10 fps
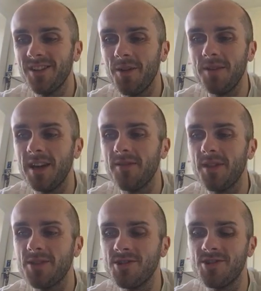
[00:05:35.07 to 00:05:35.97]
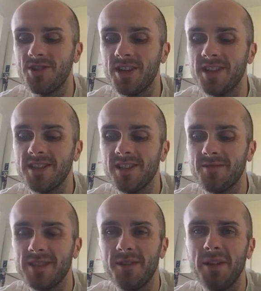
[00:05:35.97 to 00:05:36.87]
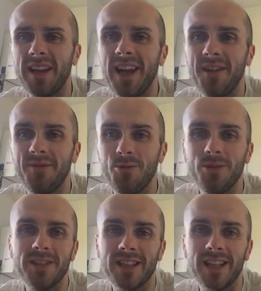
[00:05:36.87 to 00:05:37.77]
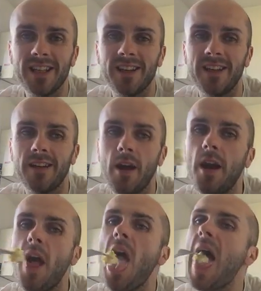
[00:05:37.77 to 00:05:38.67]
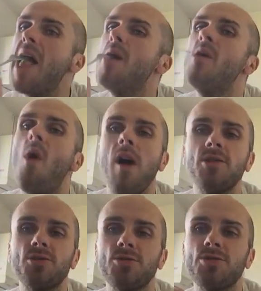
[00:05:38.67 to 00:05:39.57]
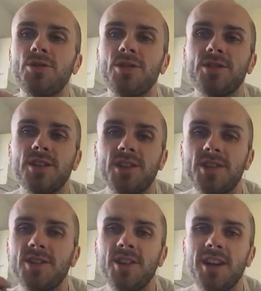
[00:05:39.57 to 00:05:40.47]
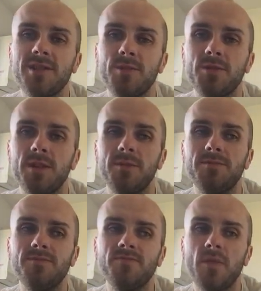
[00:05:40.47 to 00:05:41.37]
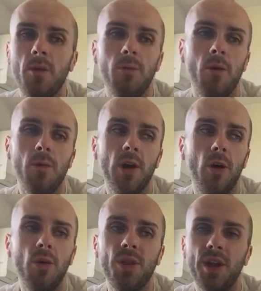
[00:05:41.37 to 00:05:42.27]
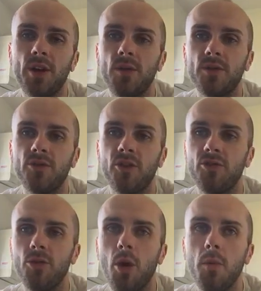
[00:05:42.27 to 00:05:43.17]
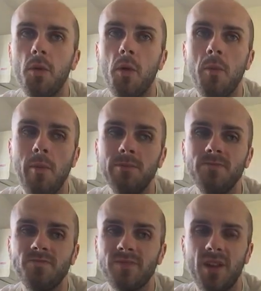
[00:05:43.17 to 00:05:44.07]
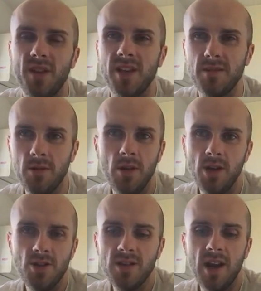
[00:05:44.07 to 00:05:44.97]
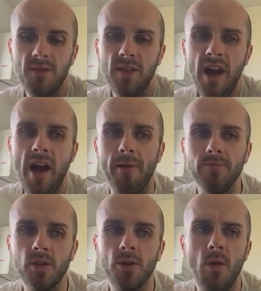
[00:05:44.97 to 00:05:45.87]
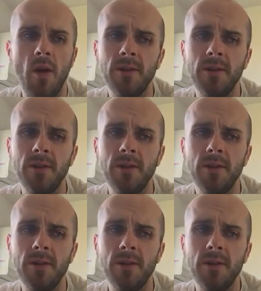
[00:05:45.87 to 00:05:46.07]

mean, everything she suggested, I was like, well, I can't afford it, clearly. And it shows you that there's a disconnect between what we all think of as just normal things. Well, just have that, you know,